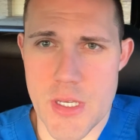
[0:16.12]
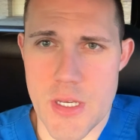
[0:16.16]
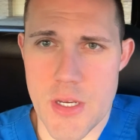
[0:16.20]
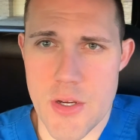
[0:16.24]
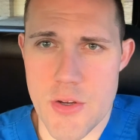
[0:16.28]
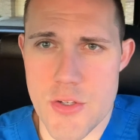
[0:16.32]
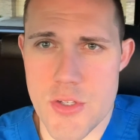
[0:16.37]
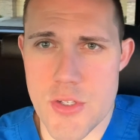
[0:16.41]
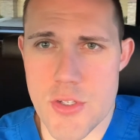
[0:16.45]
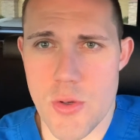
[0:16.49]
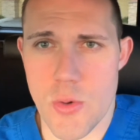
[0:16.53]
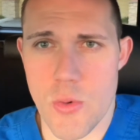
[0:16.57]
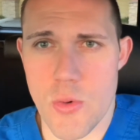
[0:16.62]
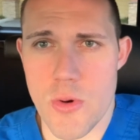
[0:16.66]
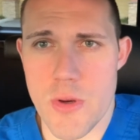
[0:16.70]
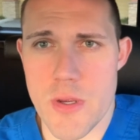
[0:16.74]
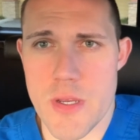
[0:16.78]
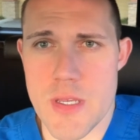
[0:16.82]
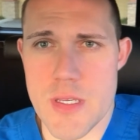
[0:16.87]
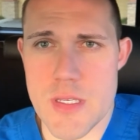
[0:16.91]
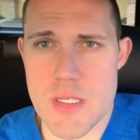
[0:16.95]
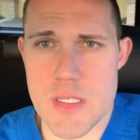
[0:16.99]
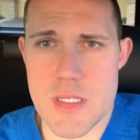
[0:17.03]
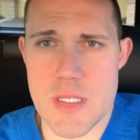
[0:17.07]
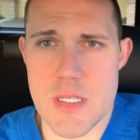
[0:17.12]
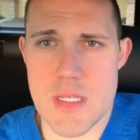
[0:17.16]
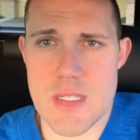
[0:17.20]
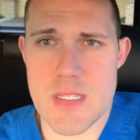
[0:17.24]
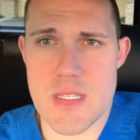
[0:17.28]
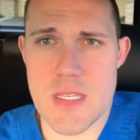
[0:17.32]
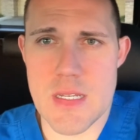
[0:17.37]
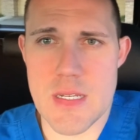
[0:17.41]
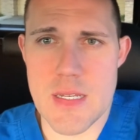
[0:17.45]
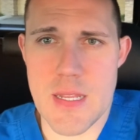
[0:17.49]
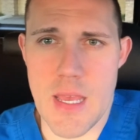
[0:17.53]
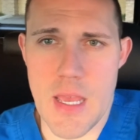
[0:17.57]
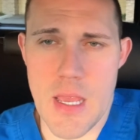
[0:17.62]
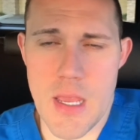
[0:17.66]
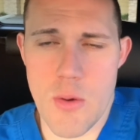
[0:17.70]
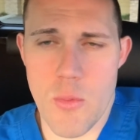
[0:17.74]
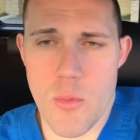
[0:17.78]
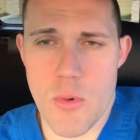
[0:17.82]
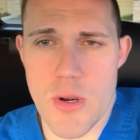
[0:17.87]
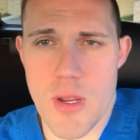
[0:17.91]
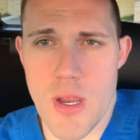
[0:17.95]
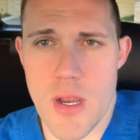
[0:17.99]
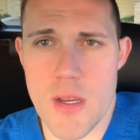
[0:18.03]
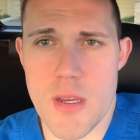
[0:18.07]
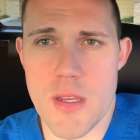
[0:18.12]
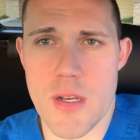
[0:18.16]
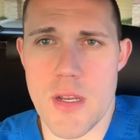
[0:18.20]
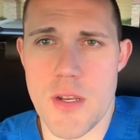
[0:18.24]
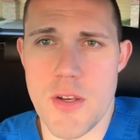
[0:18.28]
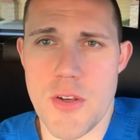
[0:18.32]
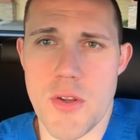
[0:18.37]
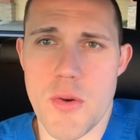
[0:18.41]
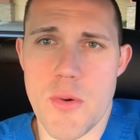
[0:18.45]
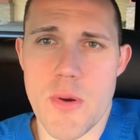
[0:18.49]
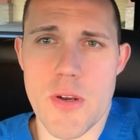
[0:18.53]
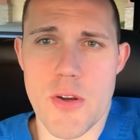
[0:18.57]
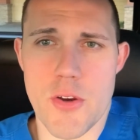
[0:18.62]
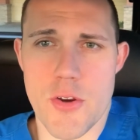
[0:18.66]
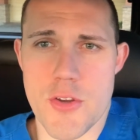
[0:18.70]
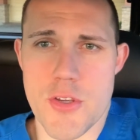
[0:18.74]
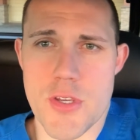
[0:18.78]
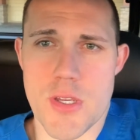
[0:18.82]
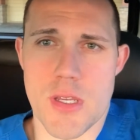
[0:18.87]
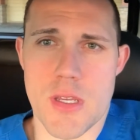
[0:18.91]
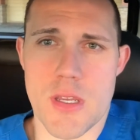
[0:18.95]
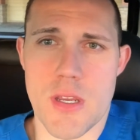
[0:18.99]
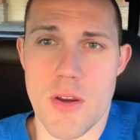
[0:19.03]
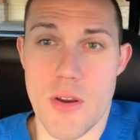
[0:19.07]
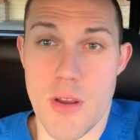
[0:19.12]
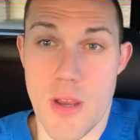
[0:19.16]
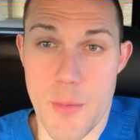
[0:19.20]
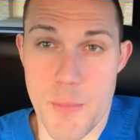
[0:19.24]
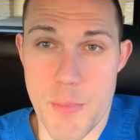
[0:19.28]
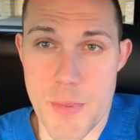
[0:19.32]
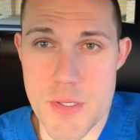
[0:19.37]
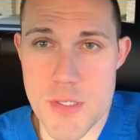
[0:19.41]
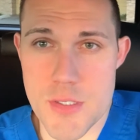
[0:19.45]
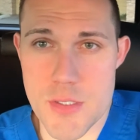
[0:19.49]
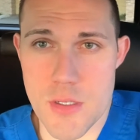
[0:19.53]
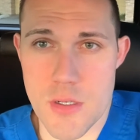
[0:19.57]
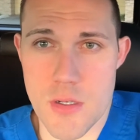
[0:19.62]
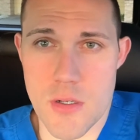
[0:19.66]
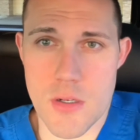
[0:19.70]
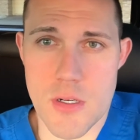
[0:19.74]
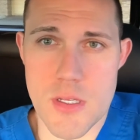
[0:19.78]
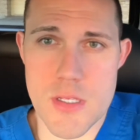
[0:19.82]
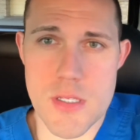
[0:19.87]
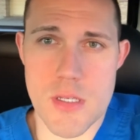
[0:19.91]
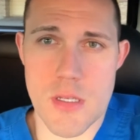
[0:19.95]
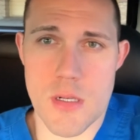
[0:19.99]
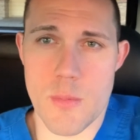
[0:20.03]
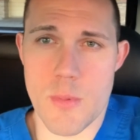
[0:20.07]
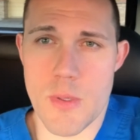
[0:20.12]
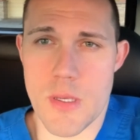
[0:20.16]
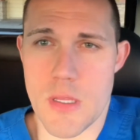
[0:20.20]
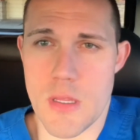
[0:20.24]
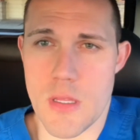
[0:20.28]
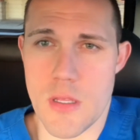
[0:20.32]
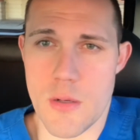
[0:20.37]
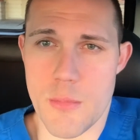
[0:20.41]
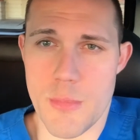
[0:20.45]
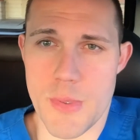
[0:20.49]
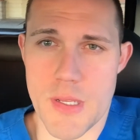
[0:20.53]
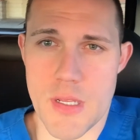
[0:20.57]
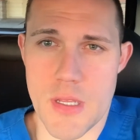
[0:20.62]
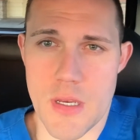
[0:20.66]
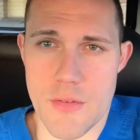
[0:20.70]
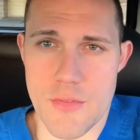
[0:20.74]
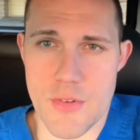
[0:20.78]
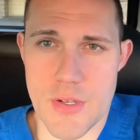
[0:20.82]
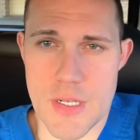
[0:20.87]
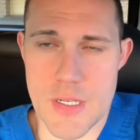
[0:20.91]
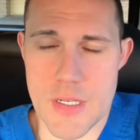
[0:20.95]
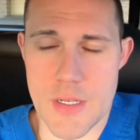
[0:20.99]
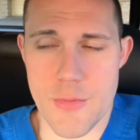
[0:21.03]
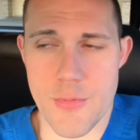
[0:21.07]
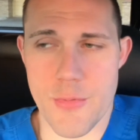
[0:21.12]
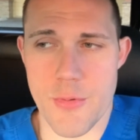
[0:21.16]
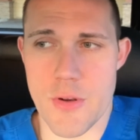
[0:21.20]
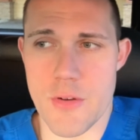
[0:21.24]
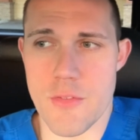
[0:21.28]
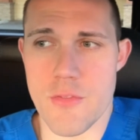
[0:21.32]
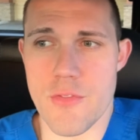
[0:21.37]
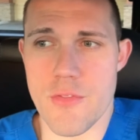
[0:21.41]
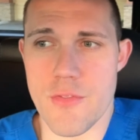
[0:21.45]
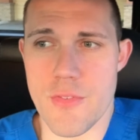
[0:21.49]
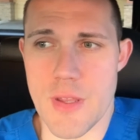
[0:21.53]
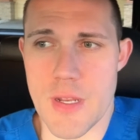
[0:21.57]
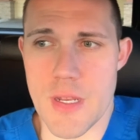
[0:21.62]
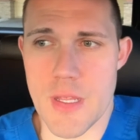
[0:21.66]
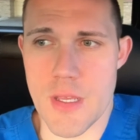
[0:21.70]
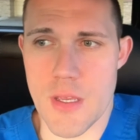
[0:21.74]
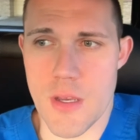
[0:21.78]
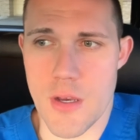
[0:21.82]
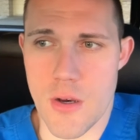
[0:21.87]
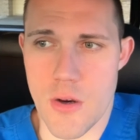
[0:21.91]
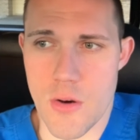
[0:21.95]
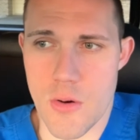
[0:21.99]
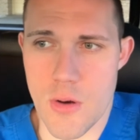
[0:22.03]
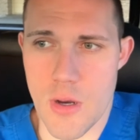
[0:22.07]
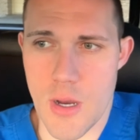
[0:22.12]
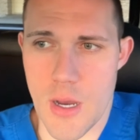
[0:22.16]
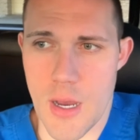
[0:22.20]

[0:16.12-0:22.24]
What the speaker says: Stories. Today, we're not going to do an urgent care episode. It's going to be a little bit of a different video.